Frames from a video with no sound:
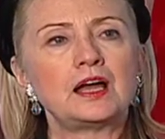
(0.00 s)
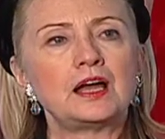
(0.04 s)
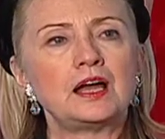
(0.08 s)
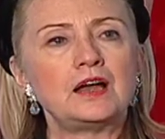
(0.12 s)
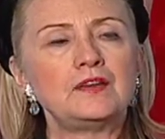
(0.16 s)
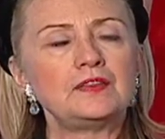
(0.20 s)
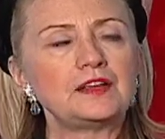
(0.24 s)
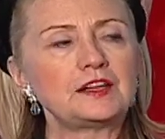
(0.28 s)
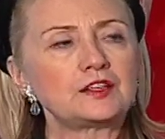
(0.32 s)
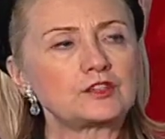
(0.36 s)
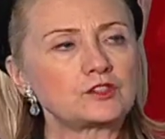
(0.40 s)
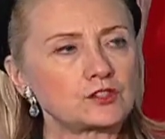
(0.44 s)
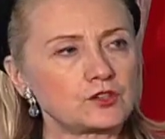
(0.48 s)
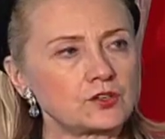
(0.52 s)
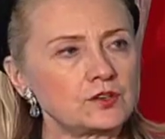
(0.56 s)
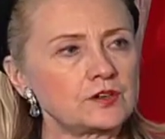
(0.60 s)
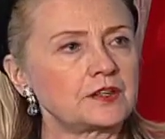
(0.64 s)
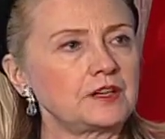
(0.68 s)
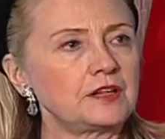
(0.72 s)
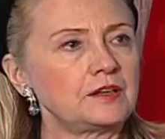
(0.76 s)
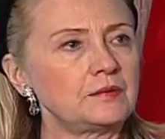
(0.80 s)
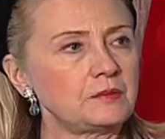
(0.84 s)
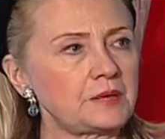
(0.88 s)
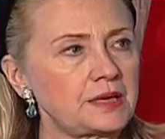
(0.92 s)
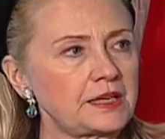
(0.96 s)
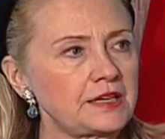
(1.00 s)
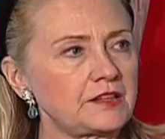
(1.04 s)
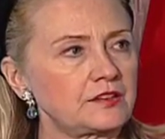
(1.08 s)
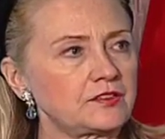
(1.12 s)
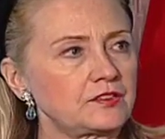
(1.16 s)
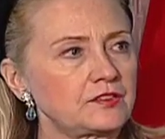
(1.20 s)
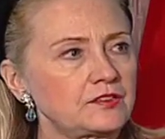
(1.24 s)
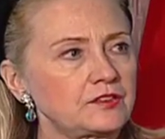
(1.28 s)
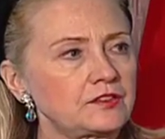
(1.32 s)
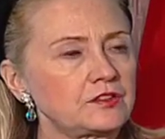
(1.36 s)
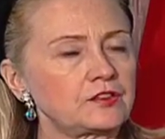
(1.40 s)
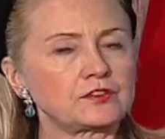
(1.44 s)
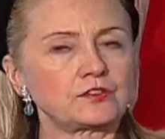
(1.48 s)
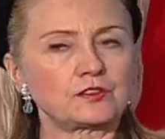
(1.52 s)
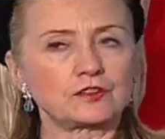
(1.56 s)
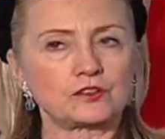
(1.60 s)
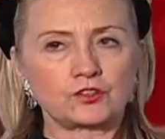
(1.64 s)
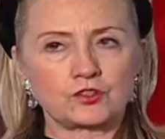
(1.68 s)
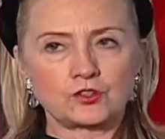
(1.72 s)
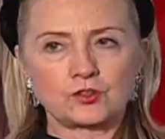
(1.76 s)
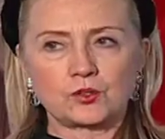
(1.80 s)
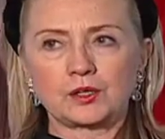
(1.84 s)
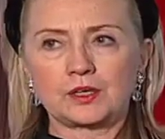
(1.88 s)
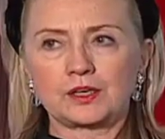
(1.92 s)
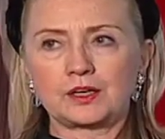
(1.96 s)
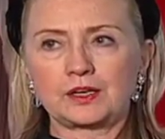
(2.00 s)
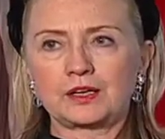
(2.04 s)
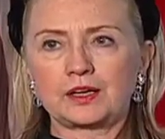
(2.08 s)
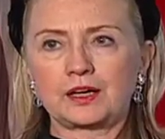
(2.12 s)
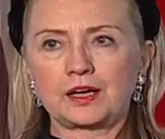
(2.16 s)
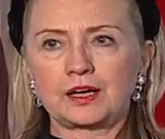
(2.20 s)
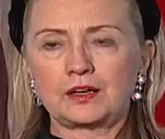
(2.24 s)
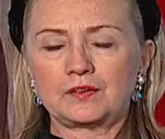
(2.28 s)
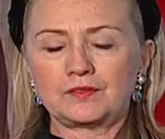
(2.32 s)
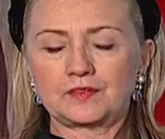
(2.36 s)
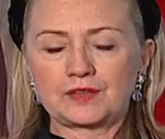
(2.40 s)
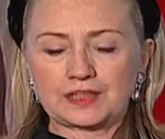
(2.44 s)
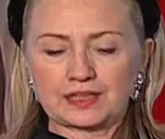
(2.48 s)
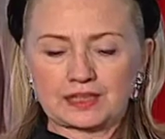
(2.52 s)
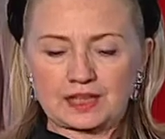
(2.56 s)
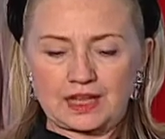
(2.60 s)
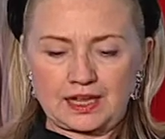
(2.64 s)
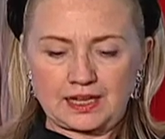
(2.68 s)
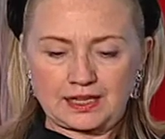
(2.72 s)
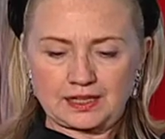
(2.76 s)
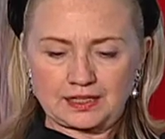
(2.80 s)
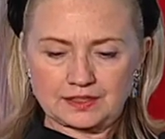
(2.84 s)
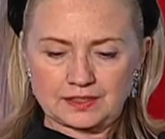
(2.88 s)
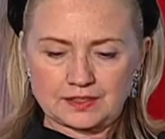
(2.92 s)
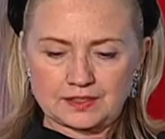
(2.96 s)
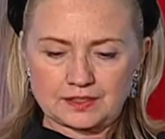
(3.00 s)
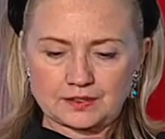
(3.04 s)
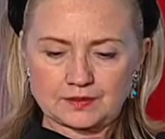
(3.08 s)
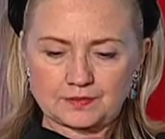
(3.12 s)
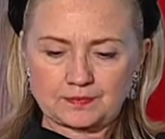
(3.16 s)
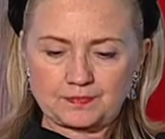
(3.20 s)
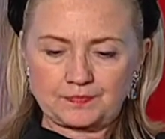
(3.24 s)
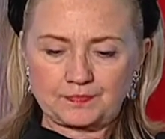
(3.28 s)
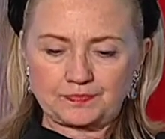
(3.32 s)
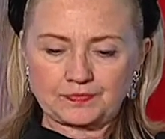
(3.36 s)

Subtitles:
and that Turkey makes to the security of the alliance.